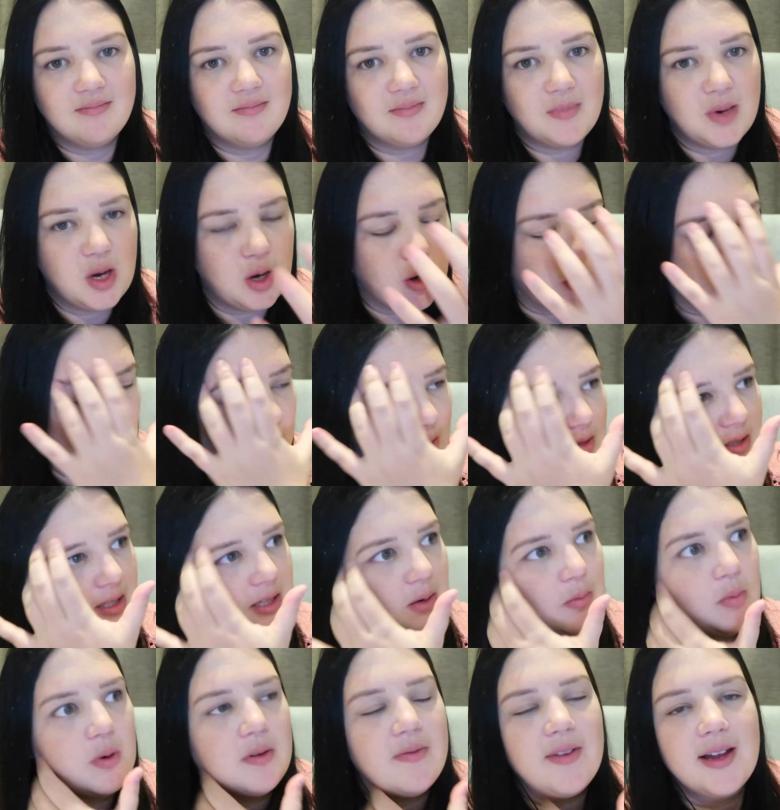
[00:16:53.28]
you know
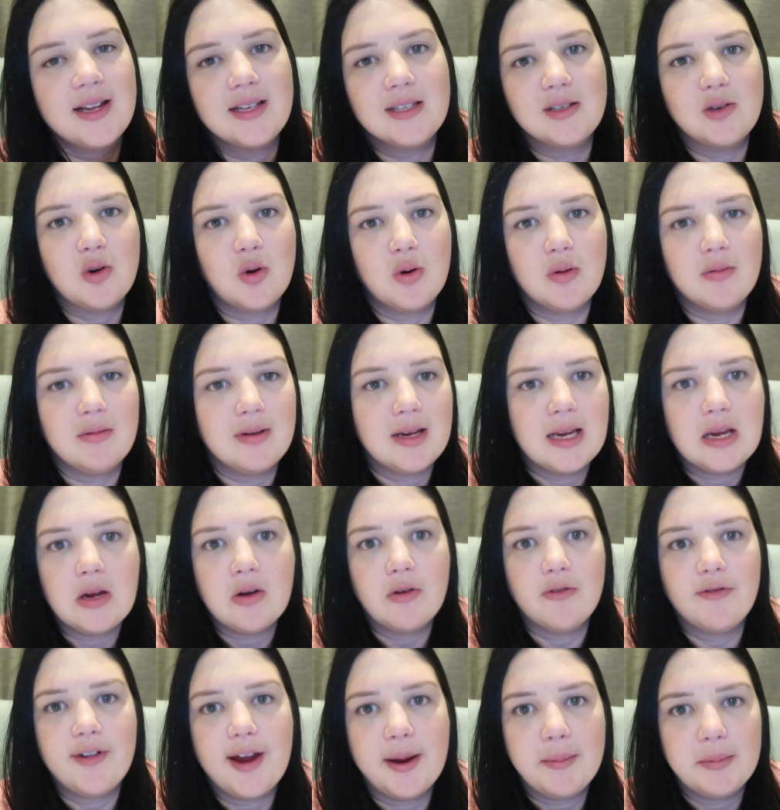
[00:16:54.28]
someone that's not in
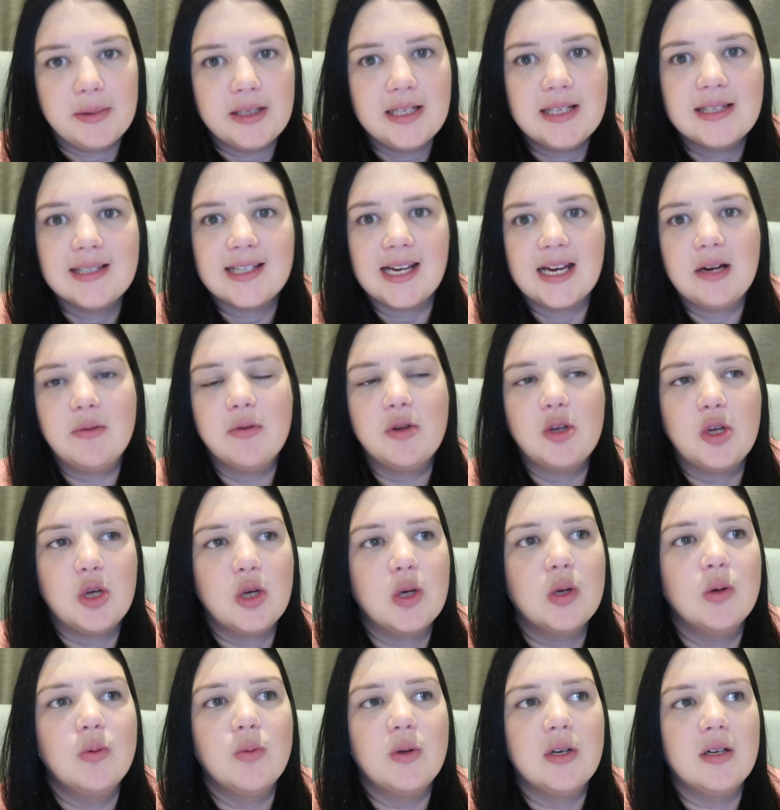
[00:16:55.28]
your family stay with
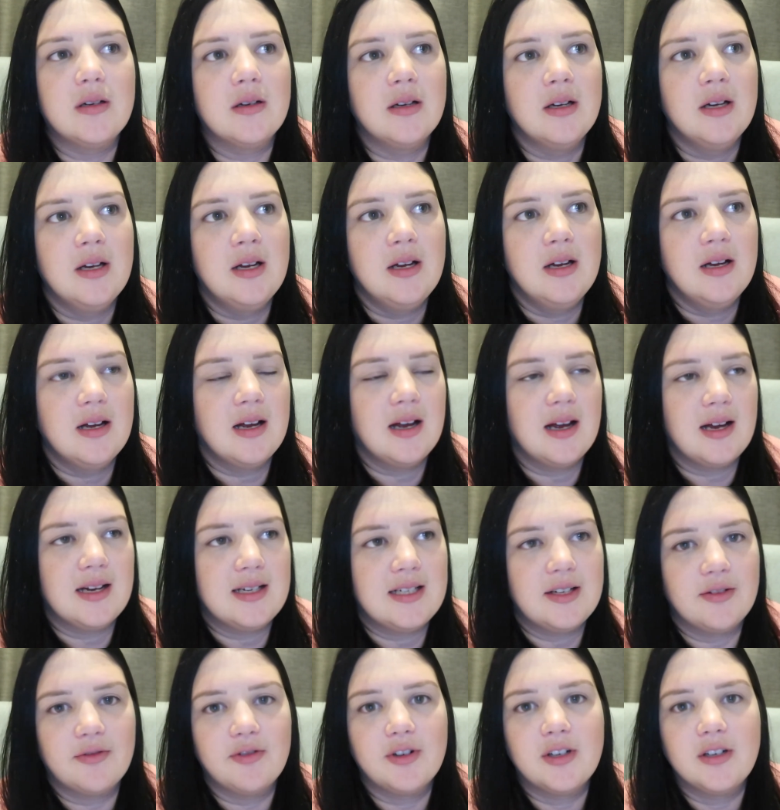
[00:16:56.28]
you and a
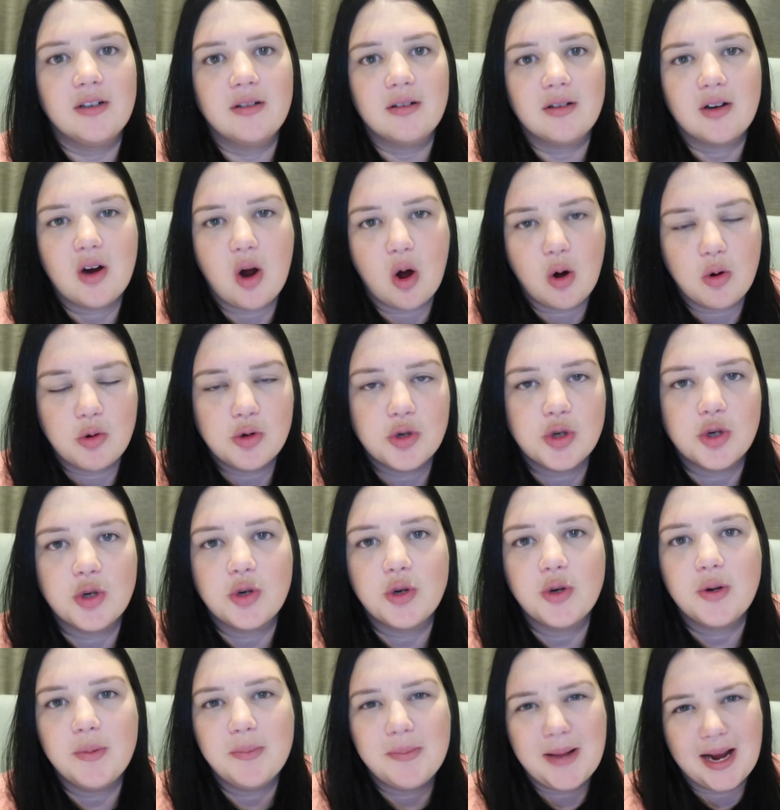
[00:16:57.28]
different
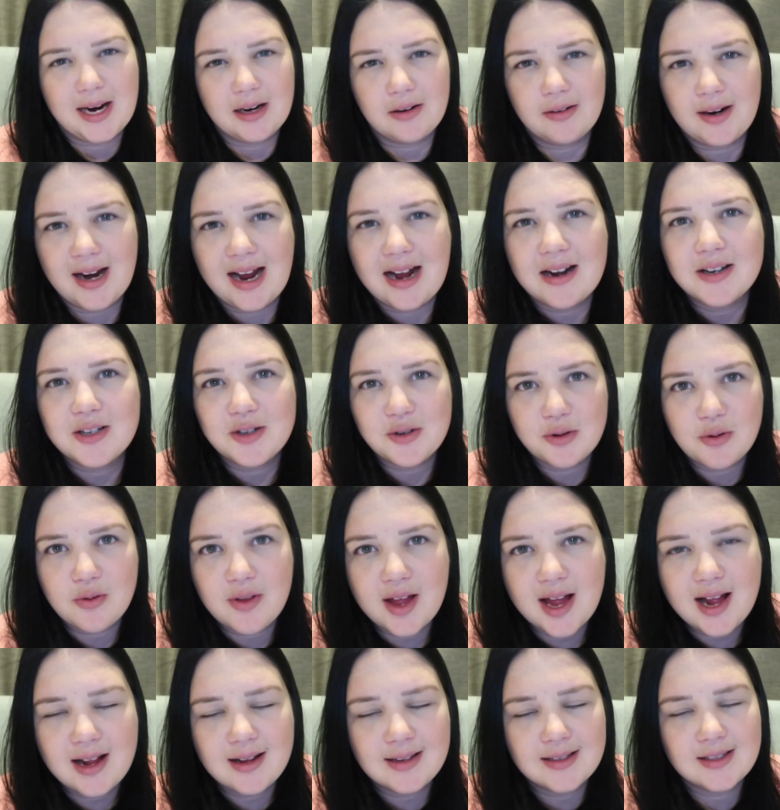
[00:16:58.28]
culture and background and all
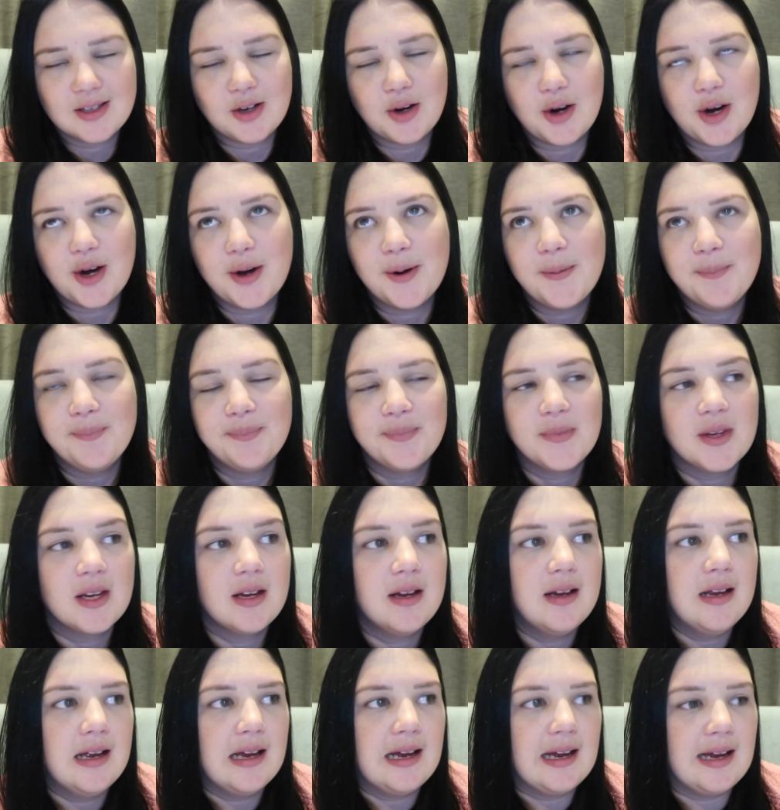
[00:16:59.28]
that so
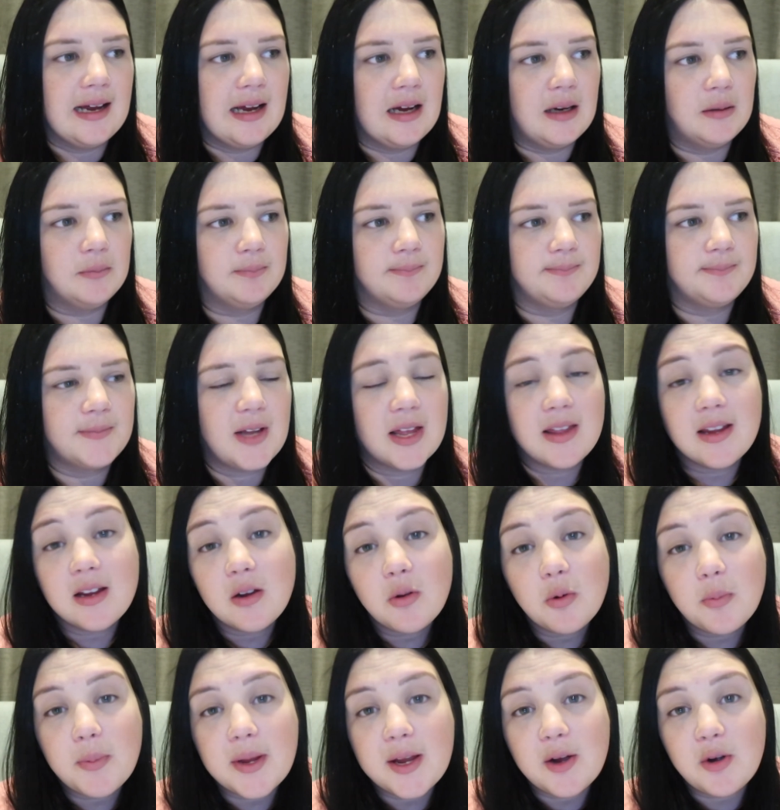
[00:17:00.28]
um, I think
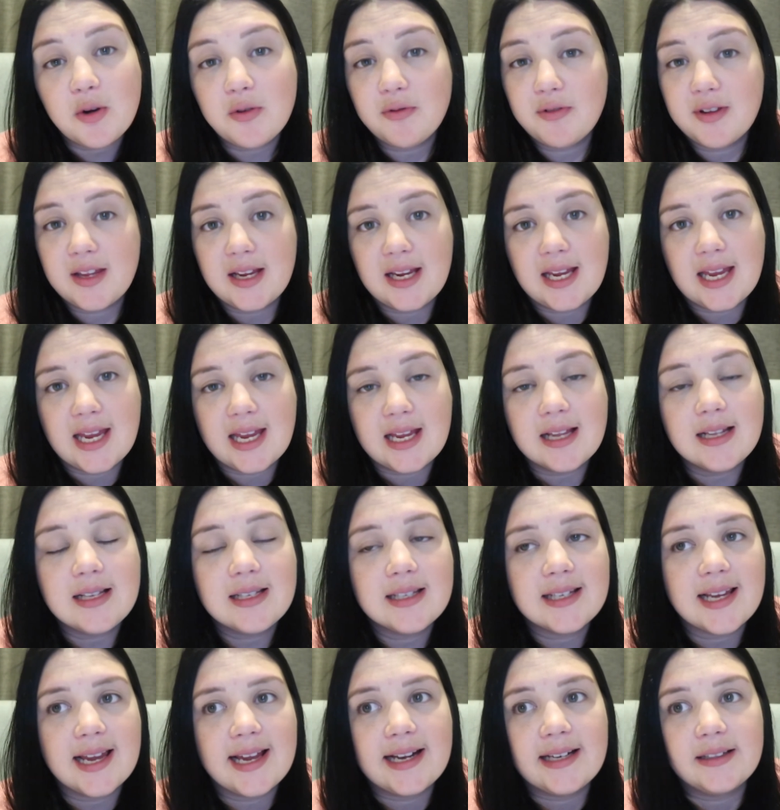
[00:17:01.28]
it'll be good for the
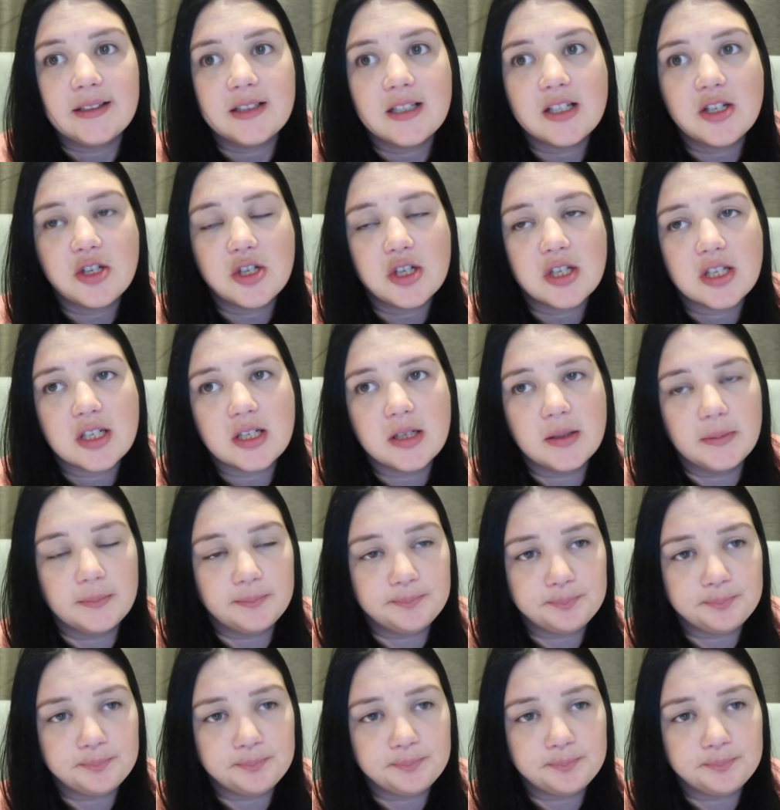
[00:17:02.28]
kids and it's just